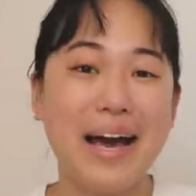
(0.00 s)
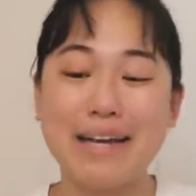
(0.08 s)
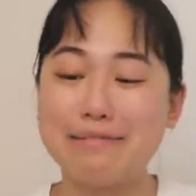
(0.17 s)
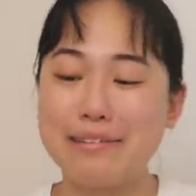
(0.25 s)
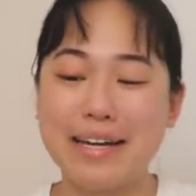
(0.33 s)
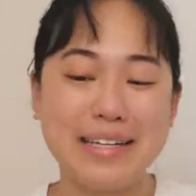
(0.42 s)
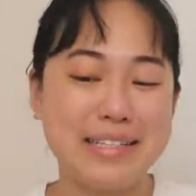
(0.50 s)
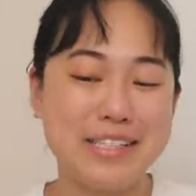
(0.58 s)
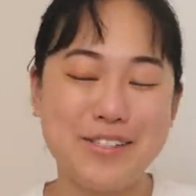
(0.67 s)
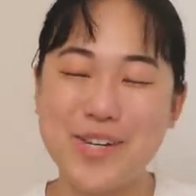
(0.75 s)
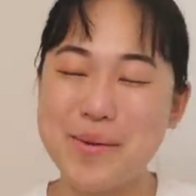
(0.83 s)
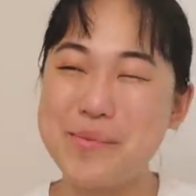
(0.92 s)
I ran
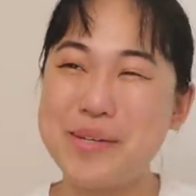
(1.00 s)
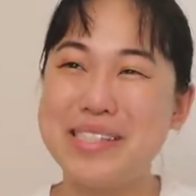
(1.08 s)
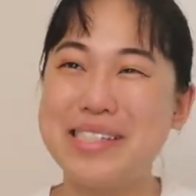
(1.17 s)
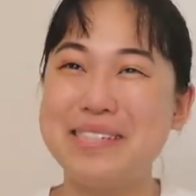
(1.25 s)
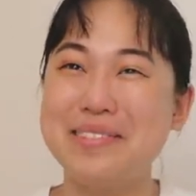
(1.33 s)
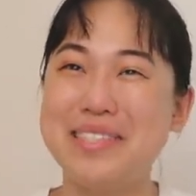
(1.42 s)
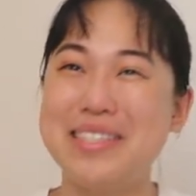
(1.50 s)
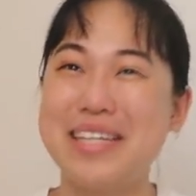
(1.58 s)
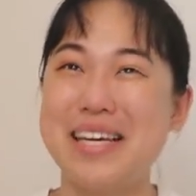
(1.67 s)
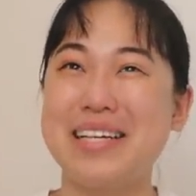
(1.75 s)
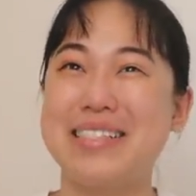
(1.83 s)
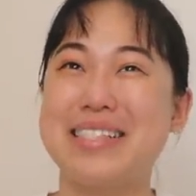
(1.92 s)
into trouble with those
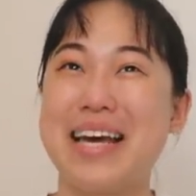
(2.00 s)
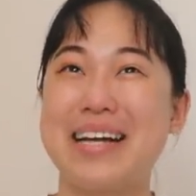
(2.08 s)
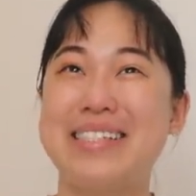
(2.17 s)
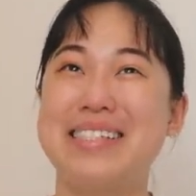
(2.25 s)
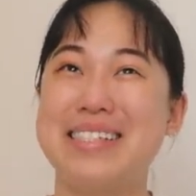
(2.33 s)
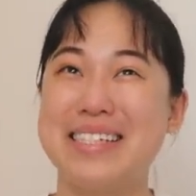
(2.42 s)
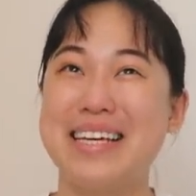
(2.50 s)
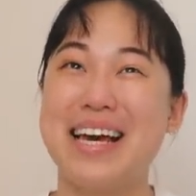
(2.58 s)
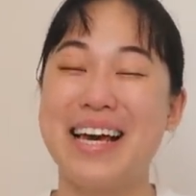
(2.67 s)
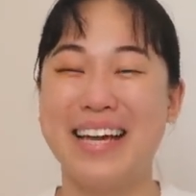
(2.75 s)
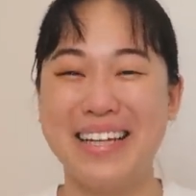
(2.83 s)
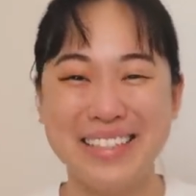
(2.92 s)
dang taxes
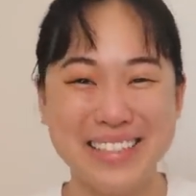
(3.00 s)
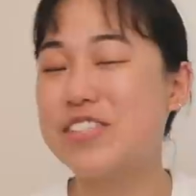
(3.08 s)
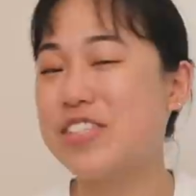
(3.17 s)
again.